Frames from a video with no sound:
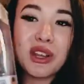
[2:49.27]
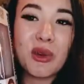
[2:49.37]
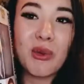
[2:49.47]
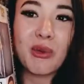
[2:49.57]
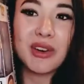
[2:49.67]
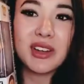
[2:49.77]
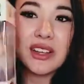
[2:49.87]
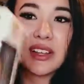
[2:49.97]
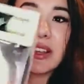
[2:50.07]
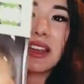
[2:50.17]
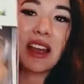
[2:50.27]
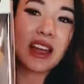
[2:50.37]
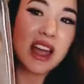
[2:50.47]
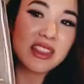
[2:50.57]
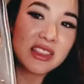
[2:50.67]
cool. I
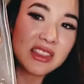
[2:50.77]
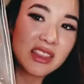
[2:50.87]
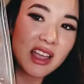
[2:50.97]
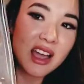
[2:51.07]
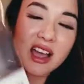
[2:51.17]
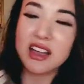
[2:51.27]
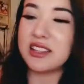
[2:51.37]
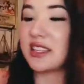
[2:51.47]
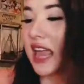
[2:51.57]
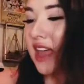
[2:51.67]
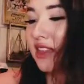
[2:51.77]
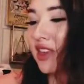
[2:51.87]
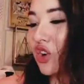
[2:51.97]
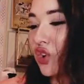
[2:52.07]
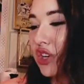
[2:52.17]
got Death
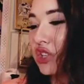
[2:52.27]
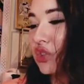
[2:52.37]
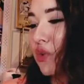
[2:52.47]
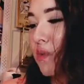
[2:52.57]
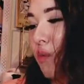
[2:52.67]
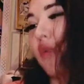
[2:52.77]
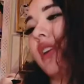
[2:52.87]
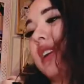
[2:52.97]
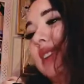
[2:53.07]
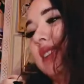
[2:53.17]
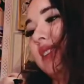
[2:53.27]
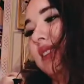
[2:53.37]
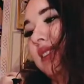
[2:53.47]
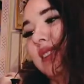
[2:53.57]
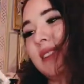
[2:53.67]
Crystal Morty.
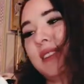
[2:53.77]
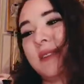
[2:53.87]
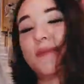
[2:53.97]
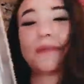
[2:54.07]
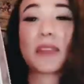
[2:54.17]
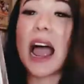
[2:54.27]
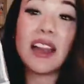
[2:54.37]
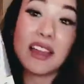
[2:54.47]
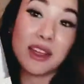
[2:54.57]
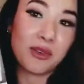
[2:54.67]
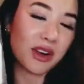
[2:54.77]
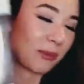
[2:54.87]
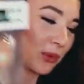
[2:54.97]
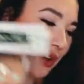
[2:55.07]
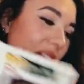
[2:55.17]
I like Rick and
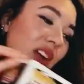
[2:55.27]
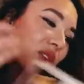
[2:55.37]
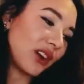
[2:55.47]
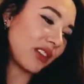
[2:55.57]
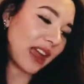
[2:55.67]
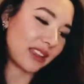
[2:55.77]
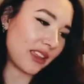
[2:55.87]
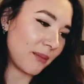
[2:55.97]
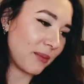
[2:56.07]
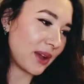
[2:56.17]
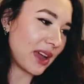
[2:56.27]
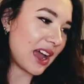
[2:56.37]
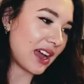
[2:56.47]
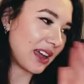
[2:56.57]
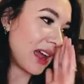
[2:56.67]
Morty. I don't collect them, but
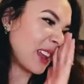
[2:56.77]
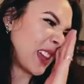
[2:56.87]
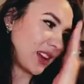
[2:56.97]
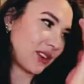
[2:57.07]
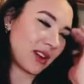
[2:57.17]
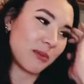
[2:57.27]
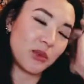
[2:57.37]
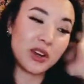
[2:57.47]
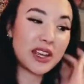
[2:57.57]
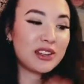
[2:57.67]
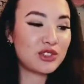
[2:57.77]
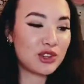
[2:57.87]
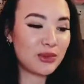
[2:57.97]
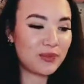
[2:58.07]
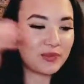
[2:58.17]
I like Rick and Morty,
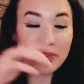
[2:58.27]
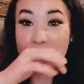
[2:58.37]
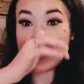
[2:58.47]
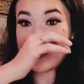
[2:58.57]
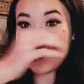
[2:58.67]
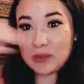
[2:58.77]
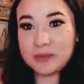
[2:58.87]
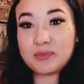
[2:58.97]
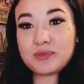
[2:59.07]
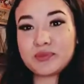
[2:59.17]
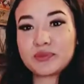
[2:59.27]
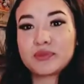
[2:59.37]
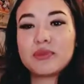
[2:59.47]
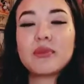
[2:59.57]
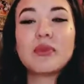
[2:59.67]
so that's cool.
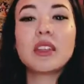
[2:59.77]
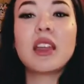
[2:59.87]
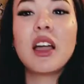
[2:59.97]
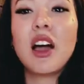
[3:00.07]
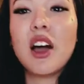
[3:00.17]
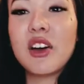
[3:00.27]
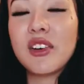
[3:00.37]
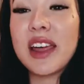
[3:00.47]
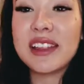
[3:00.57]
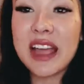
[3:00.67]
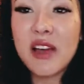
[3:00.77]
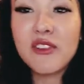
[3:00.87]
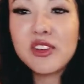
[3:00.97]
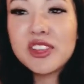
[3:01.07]
All right, now for the